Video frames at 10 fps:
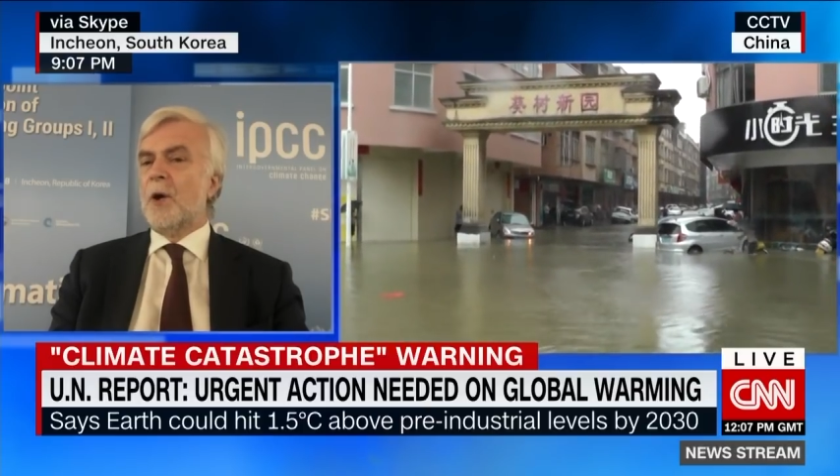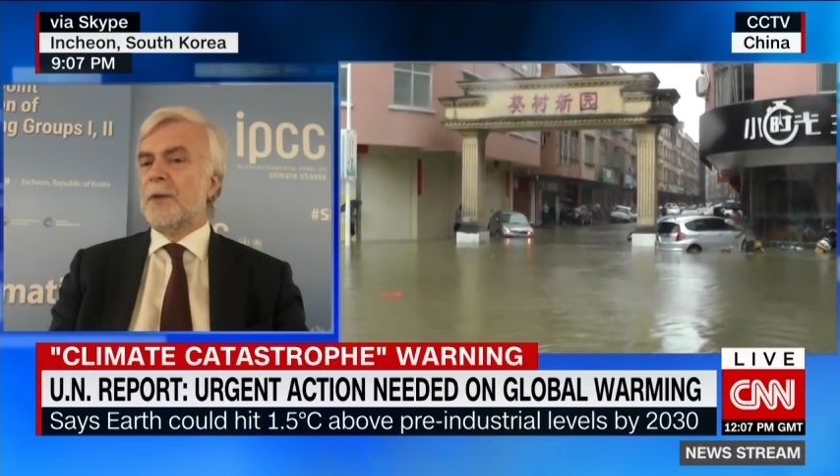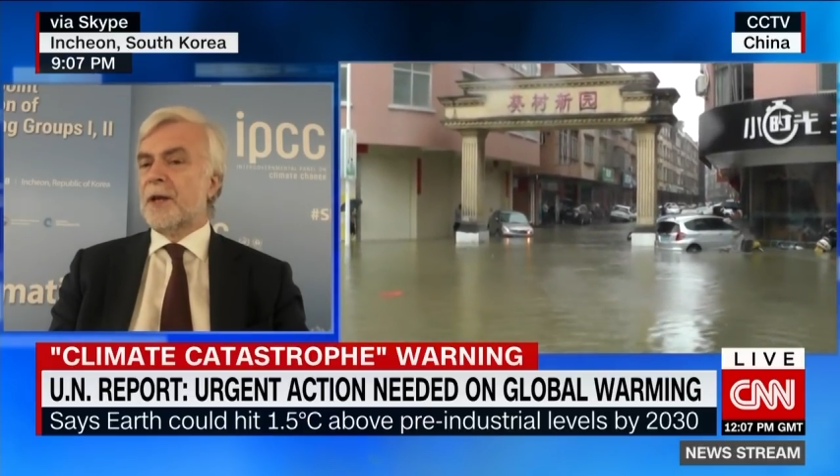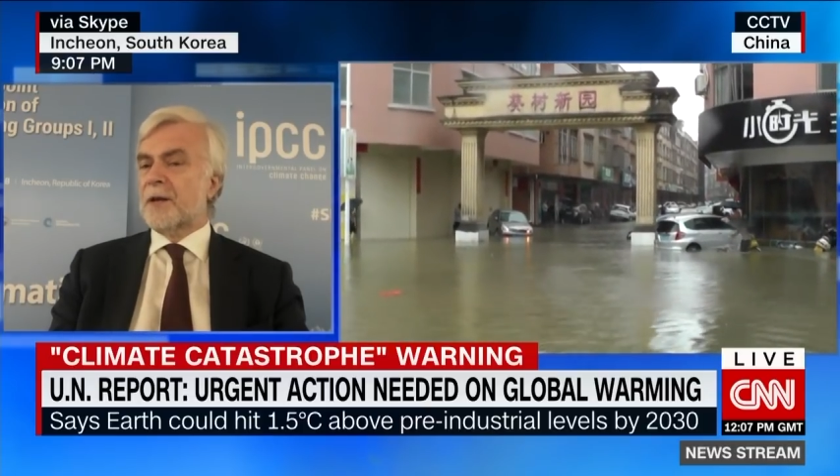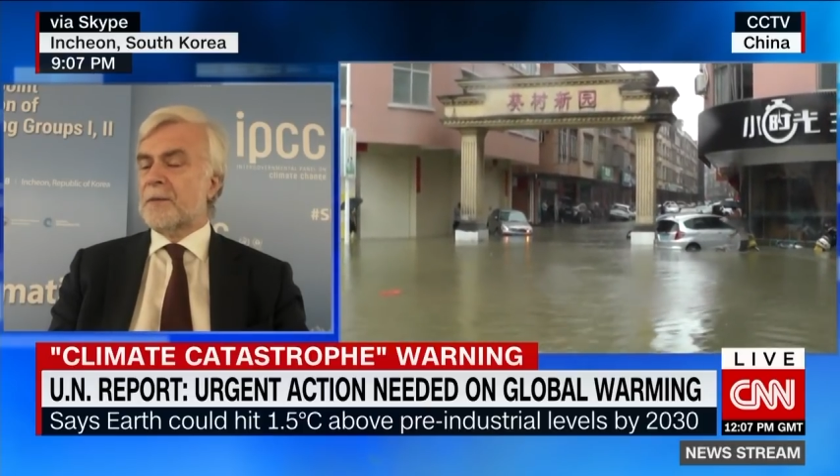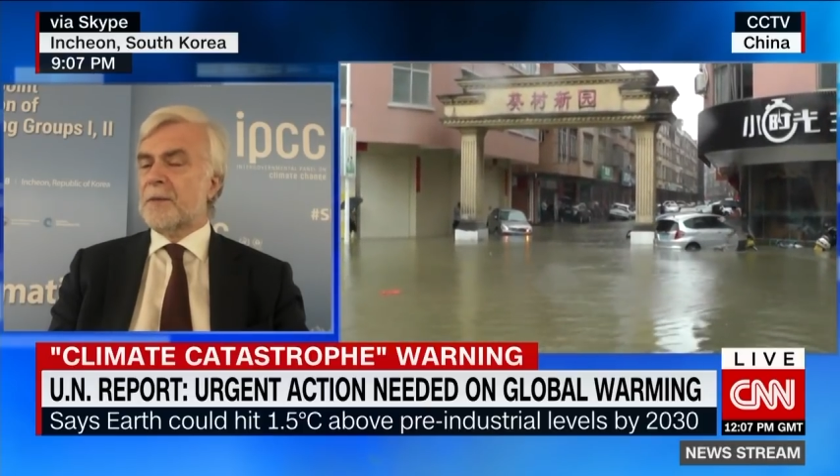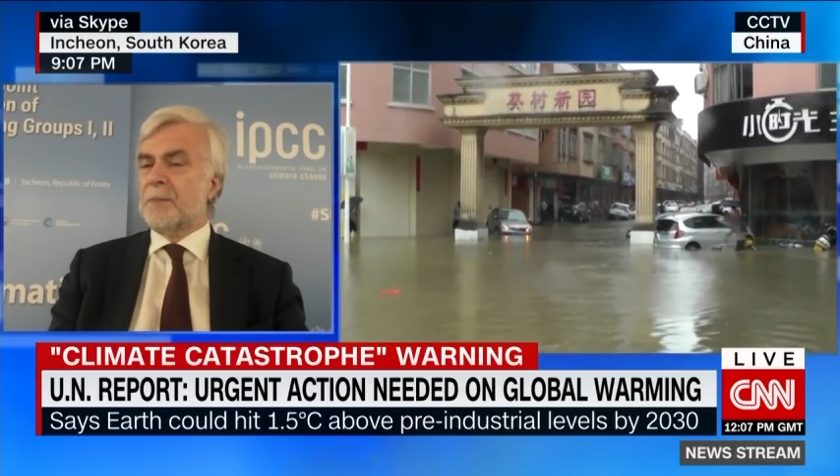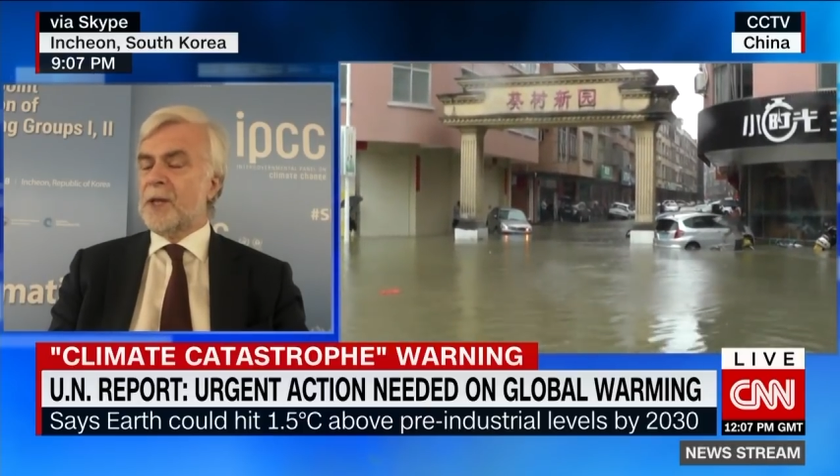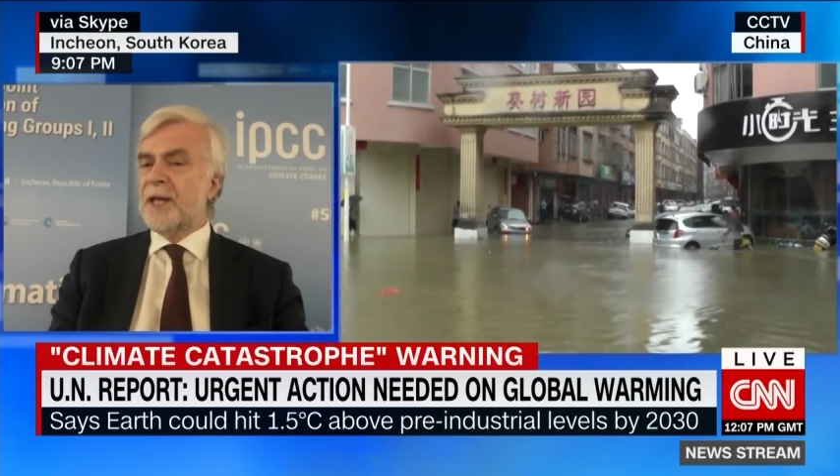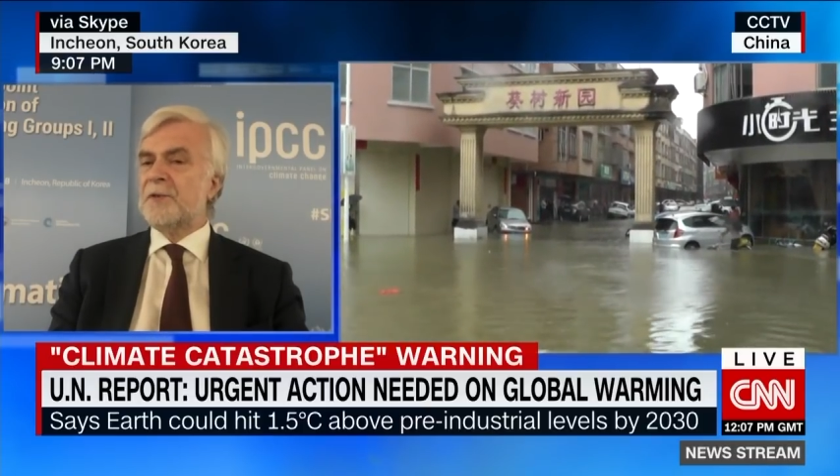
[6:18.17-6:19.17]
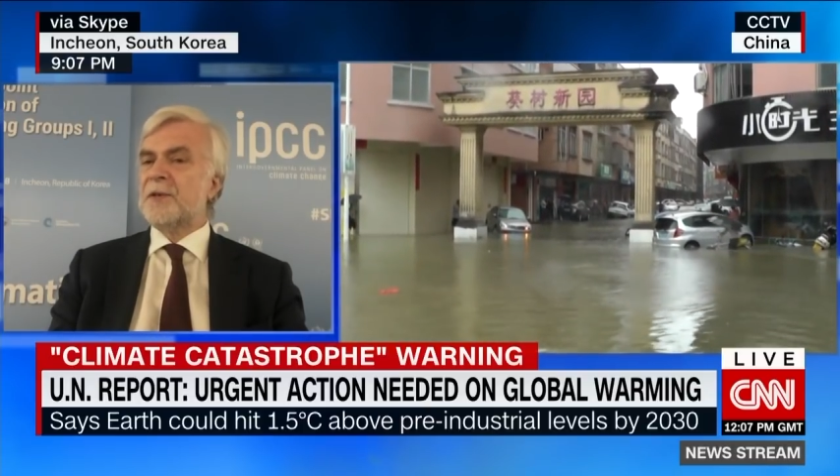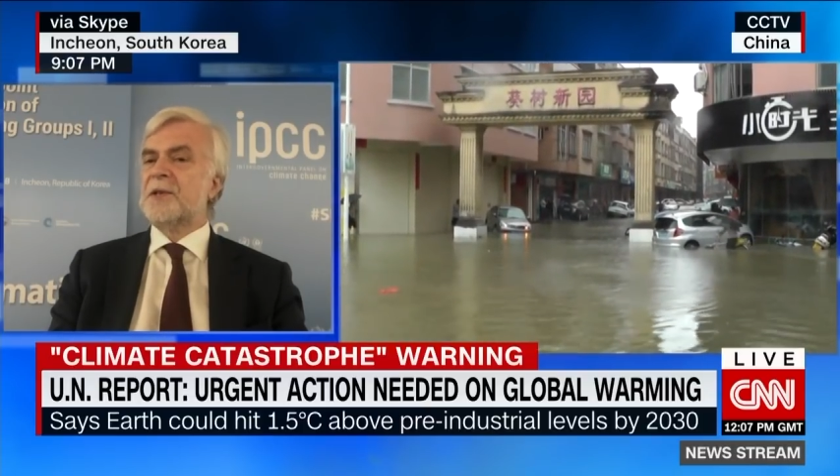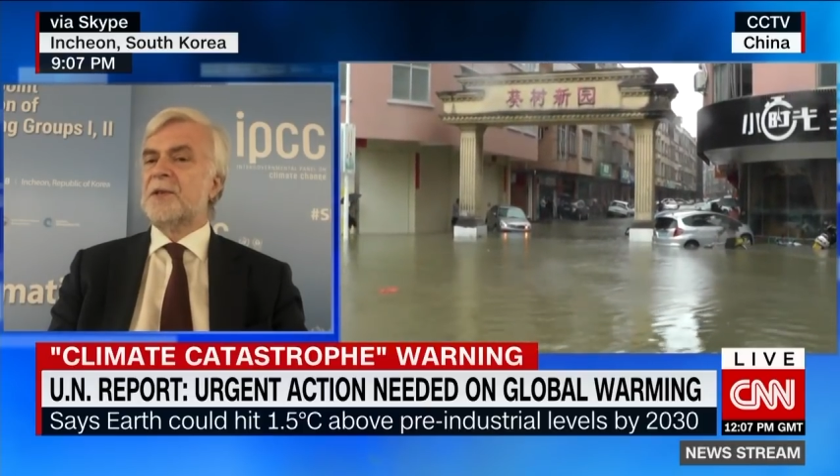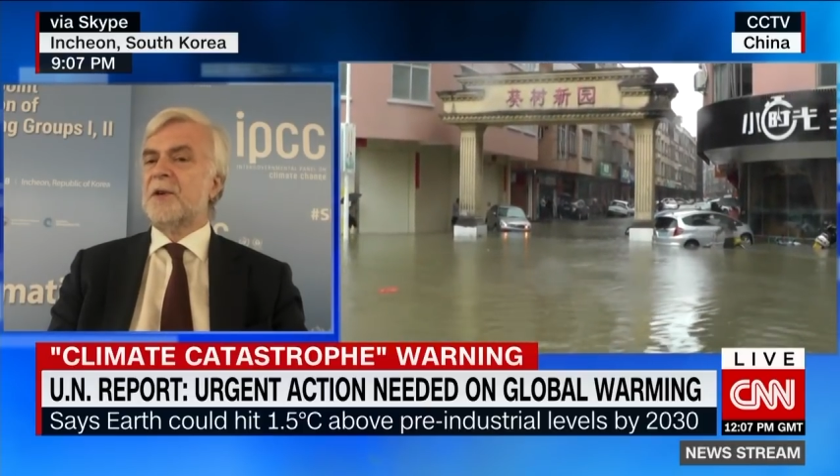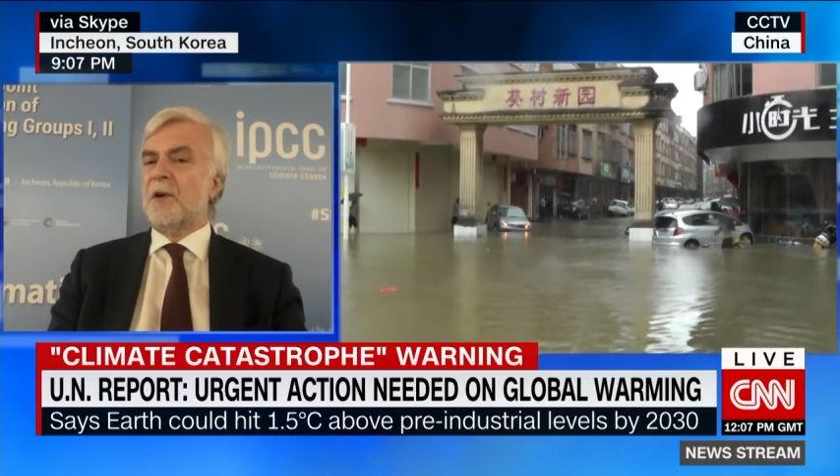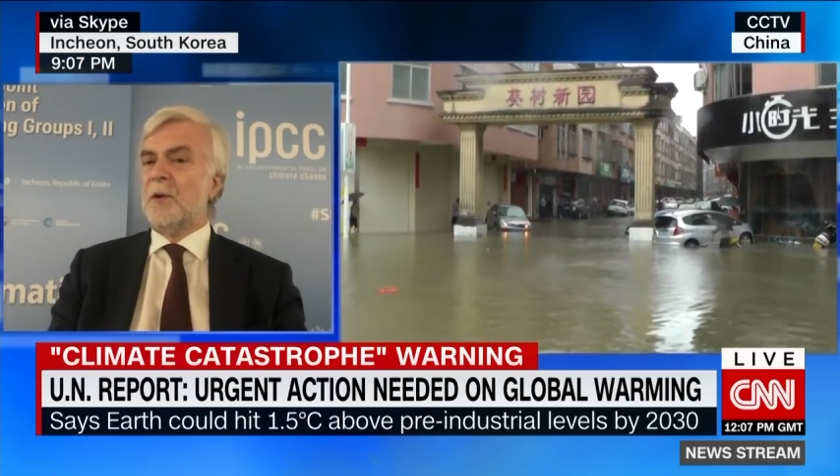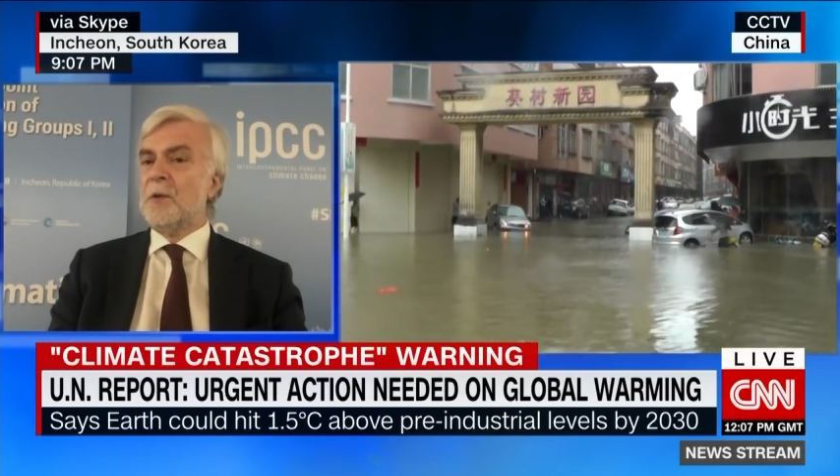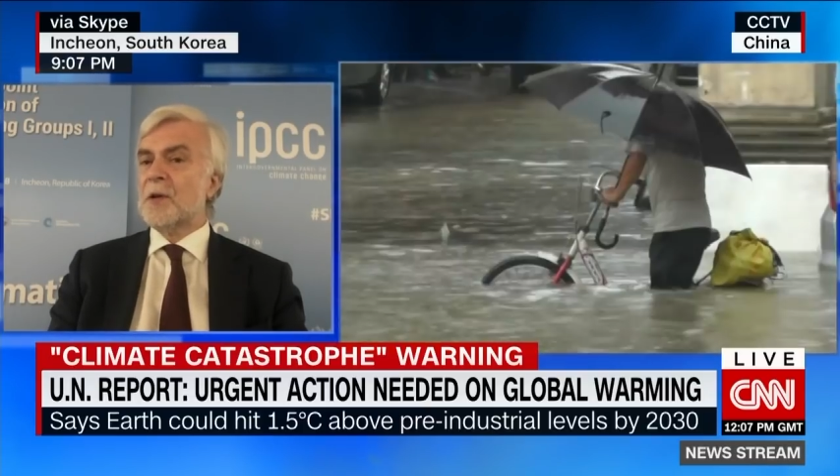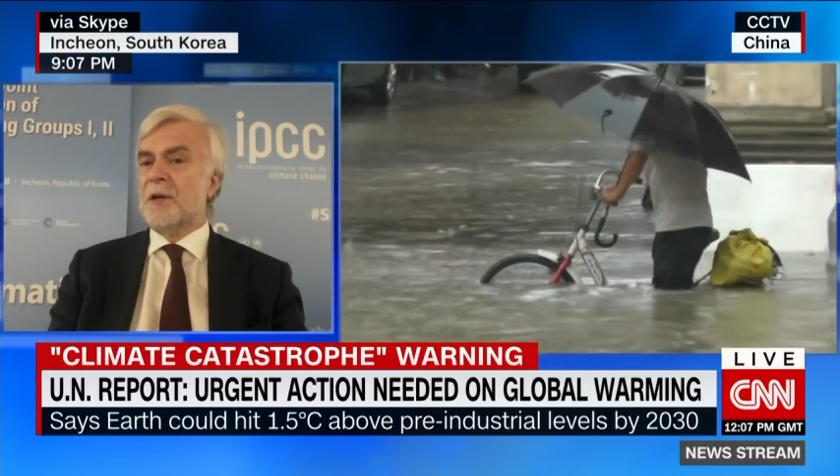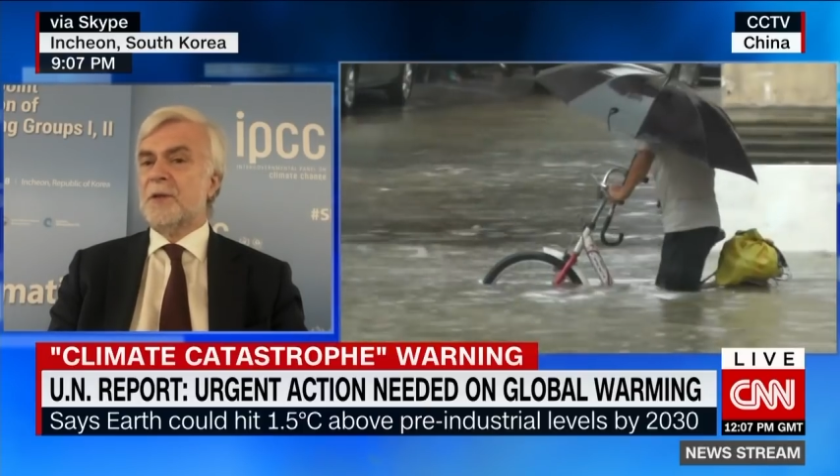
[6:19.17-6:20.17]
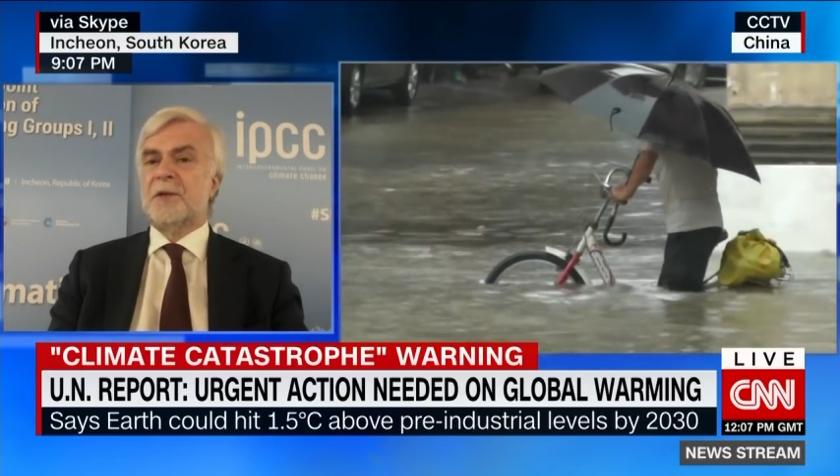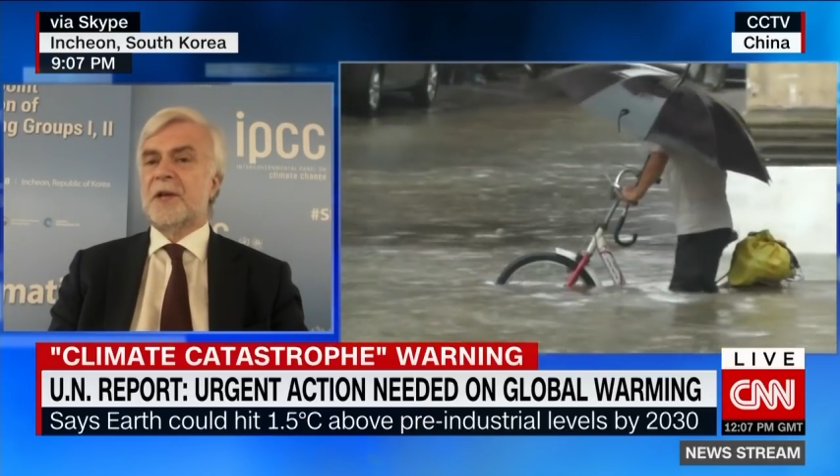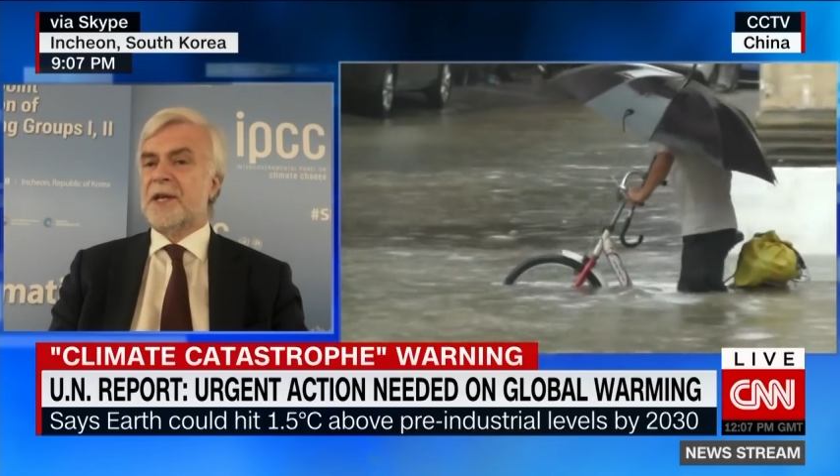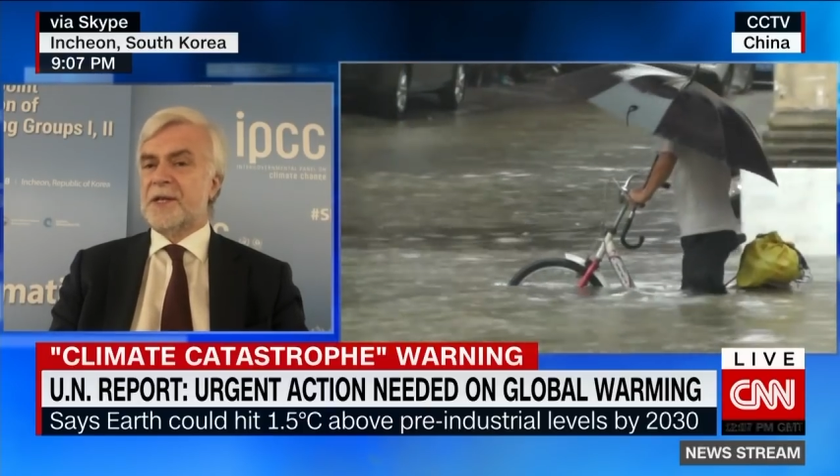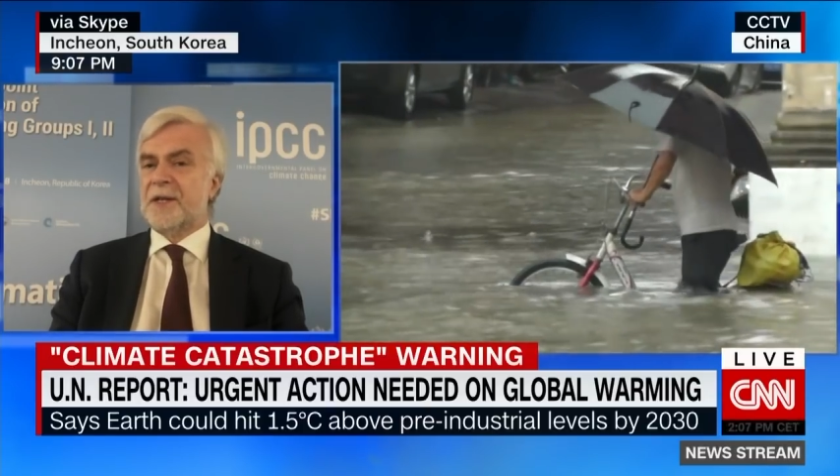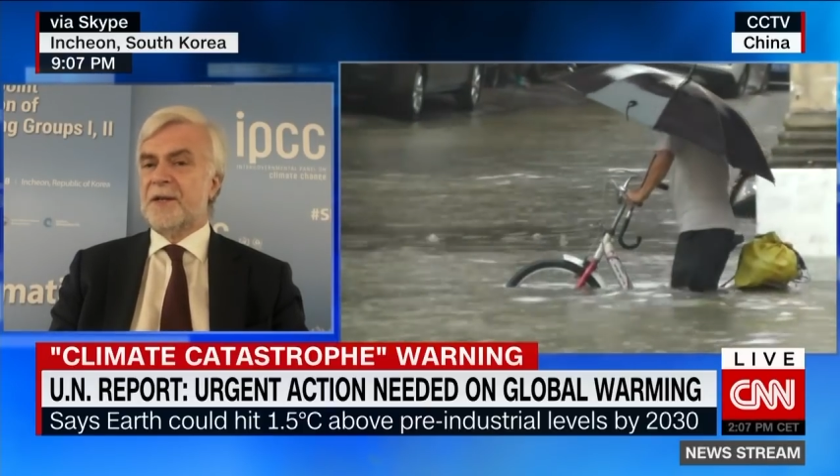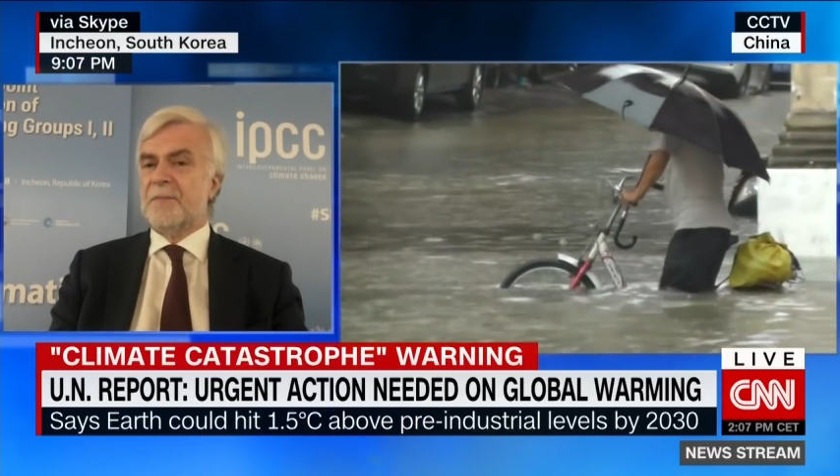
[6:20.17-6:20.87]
the pledges that all countries